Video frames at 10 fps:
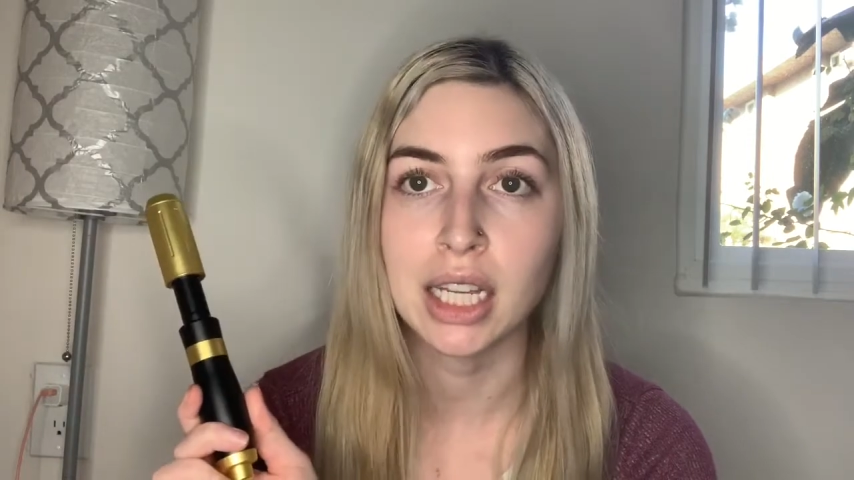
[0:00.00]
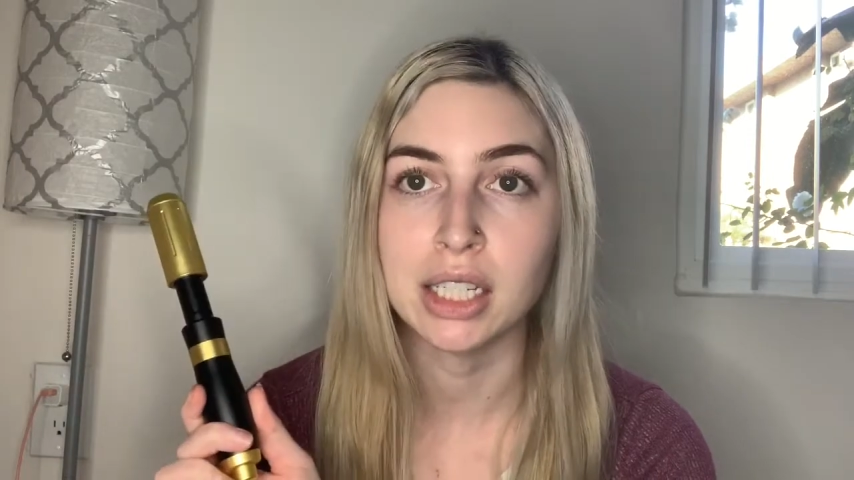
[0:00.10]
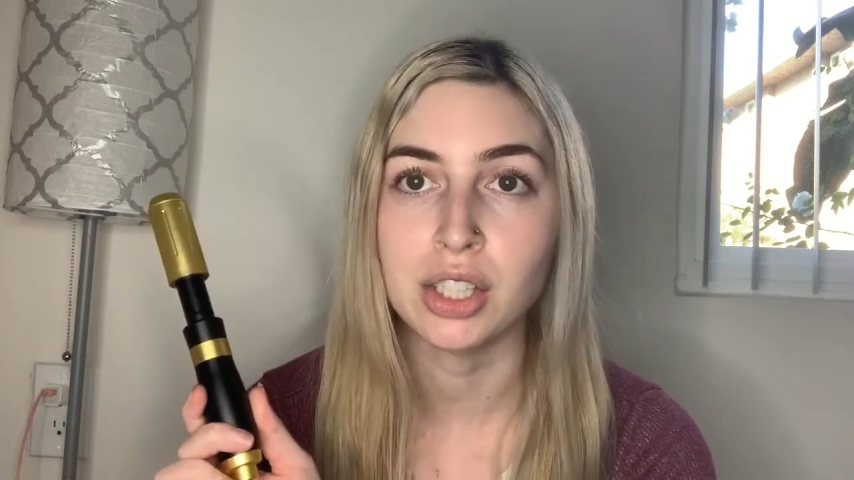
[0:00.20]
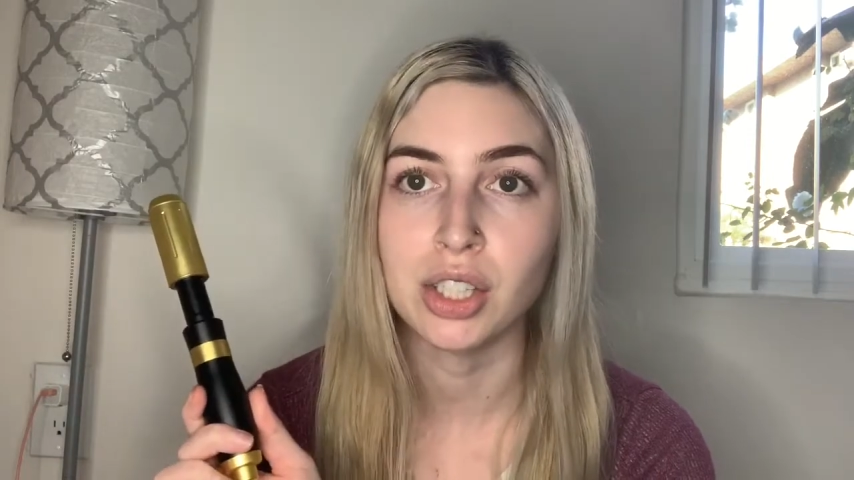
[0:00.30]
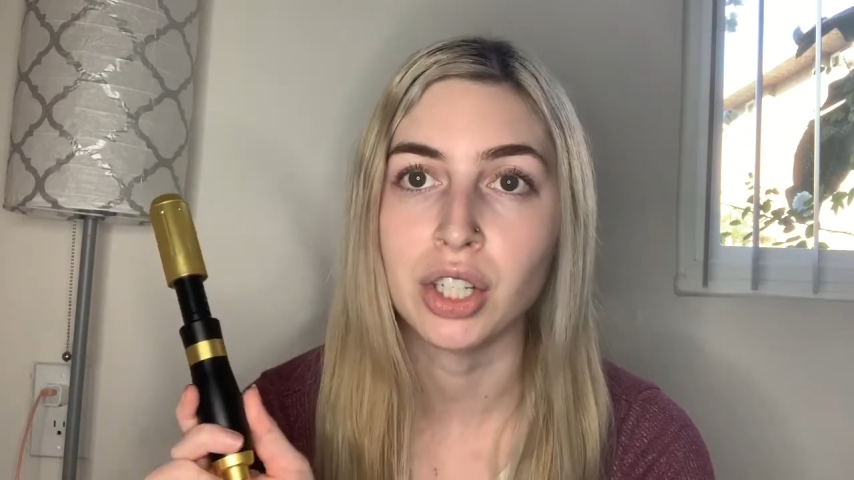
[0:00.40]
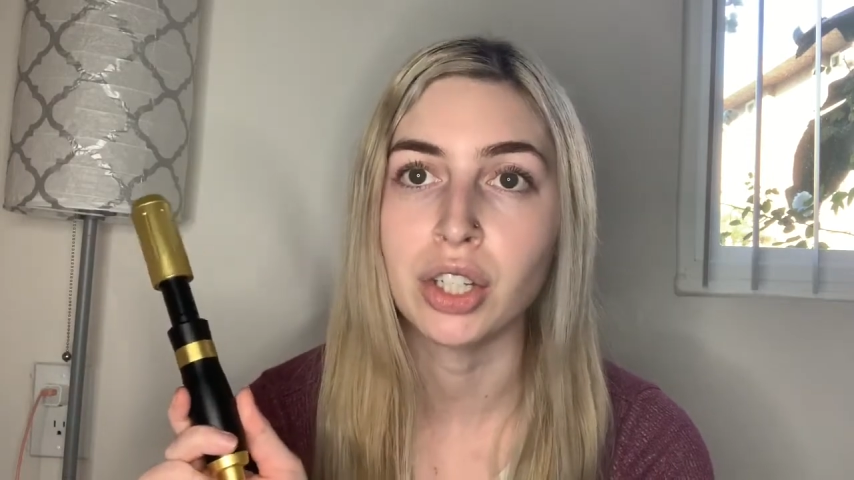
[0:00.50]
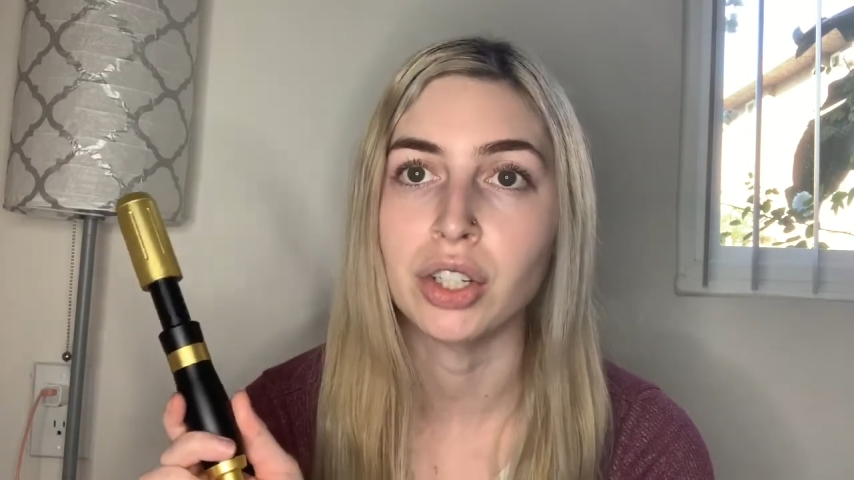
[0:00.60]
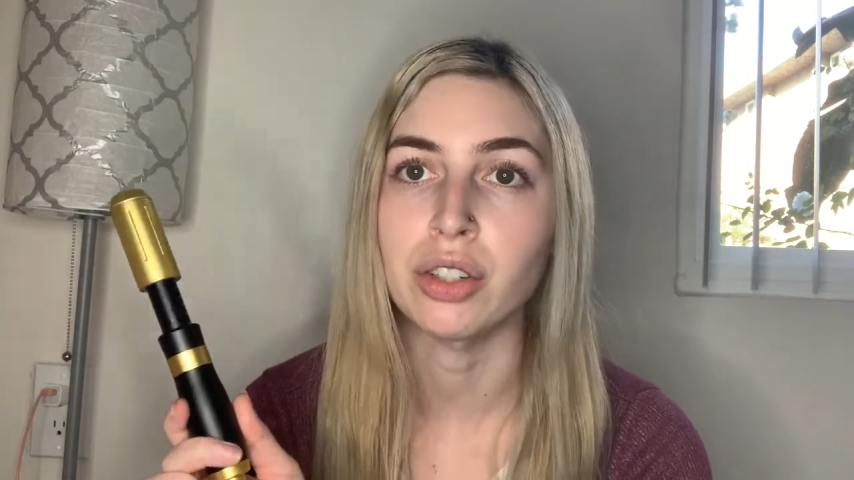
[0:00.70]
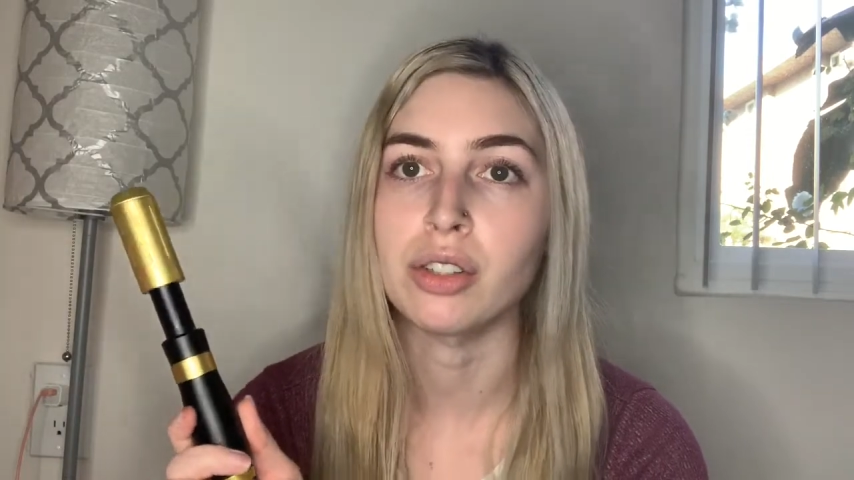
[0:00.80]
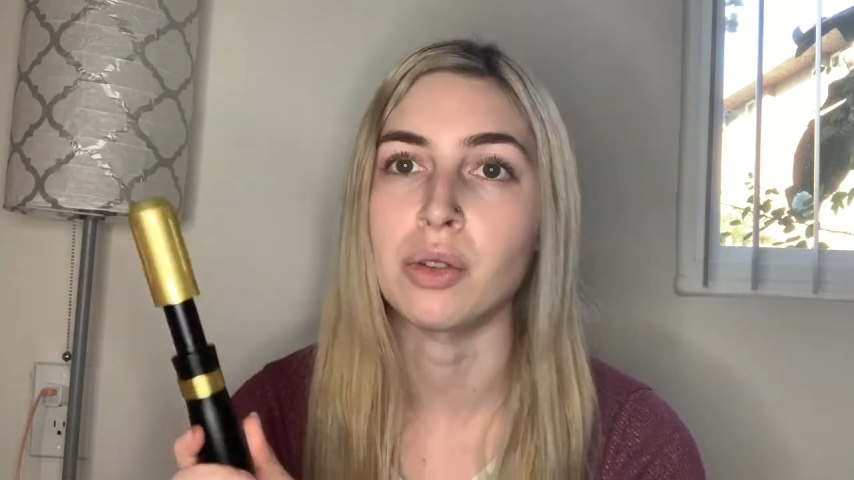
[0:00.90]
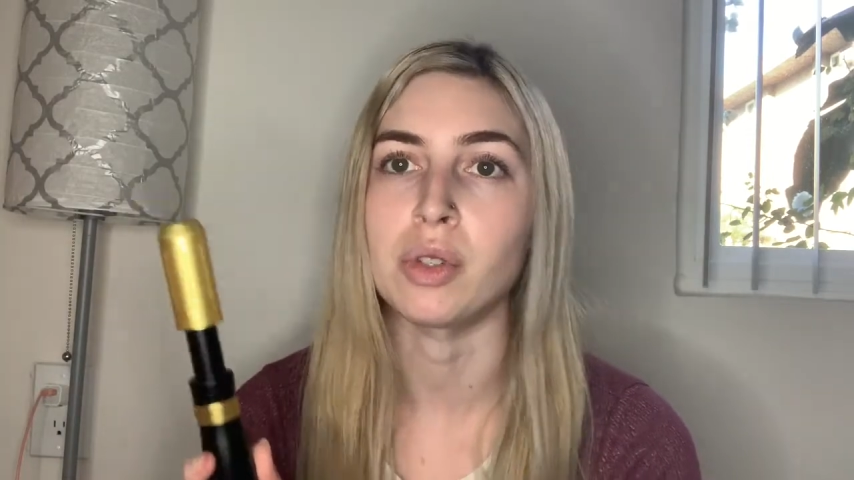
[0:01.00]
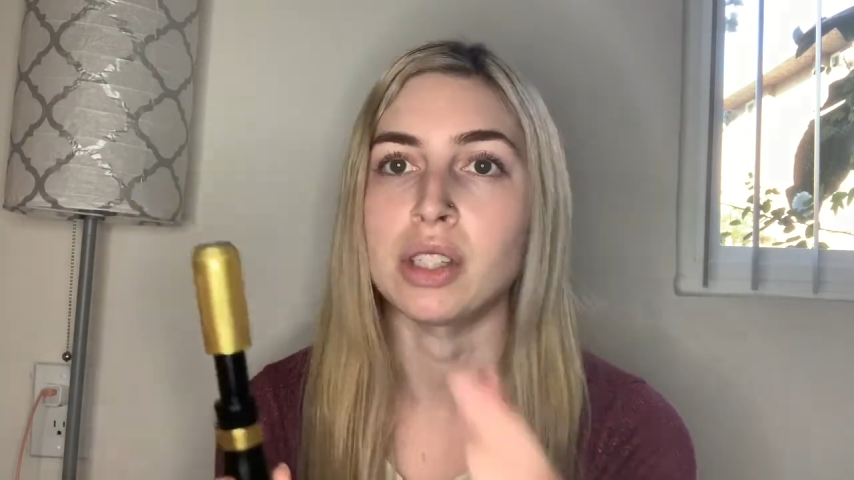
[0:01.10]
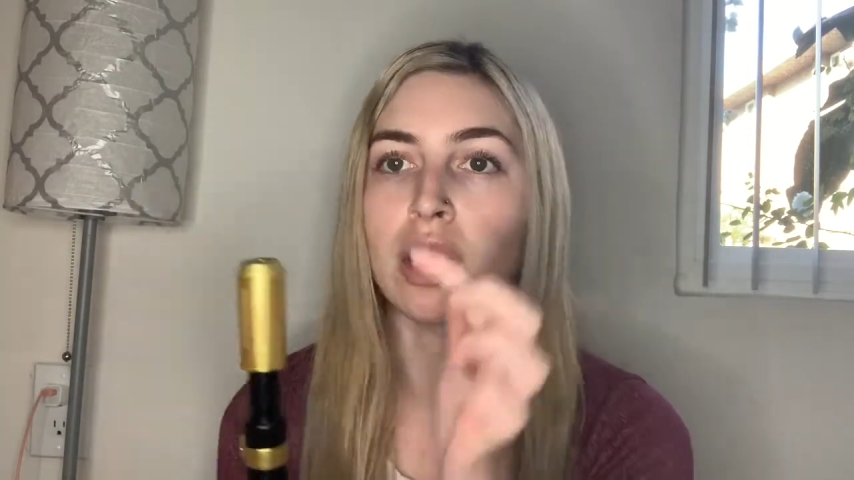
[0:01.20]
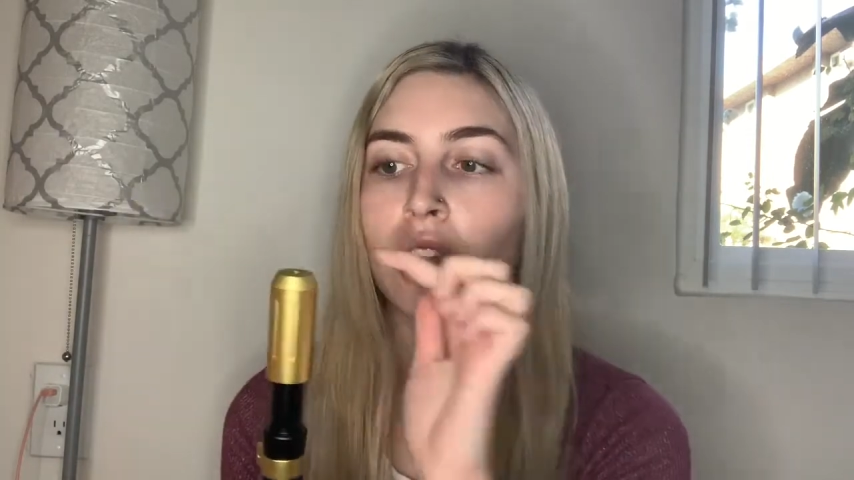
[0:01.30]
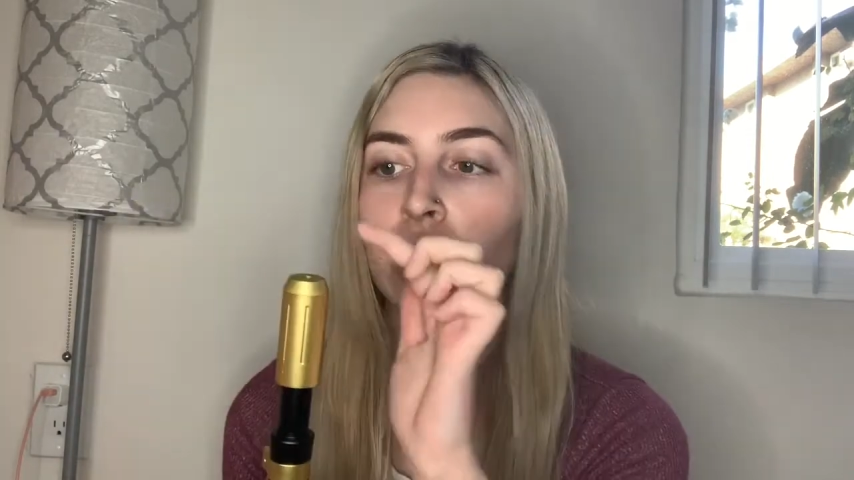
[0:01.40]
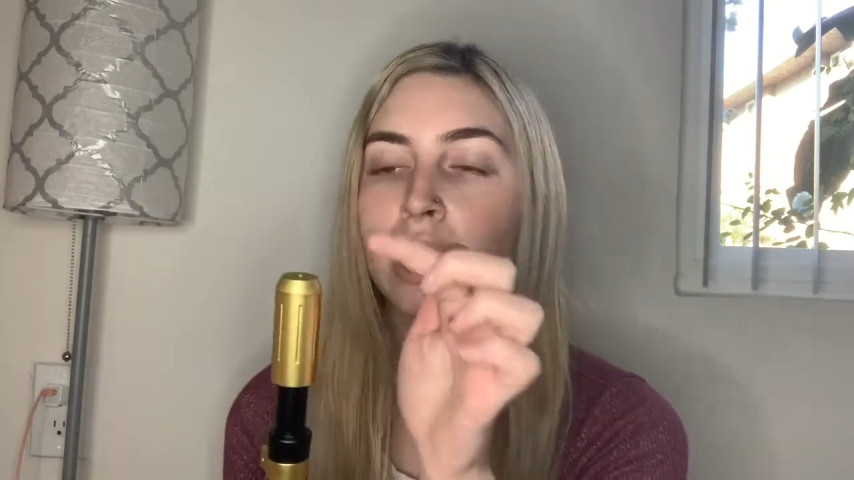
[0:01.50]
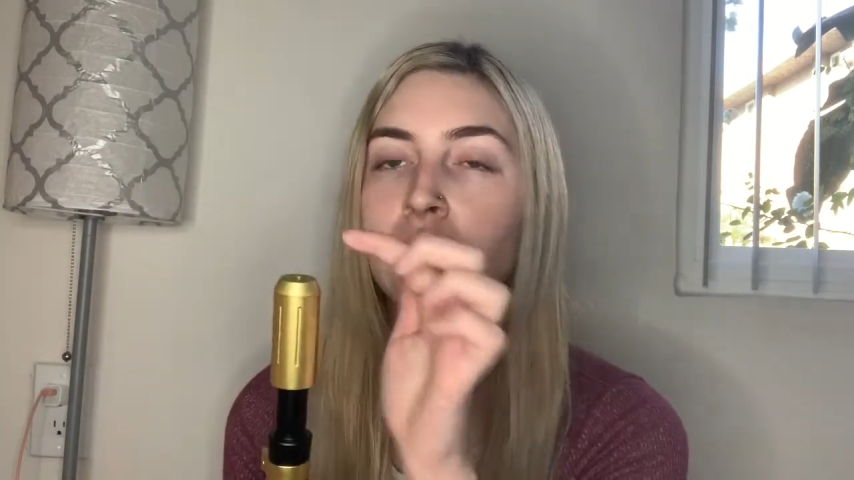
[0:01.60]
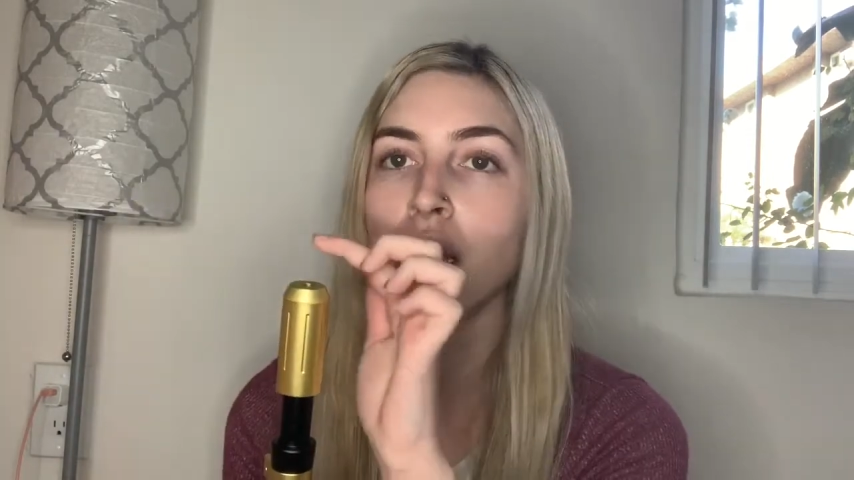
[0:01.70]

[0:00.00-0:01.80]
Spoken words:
and secure so it's not like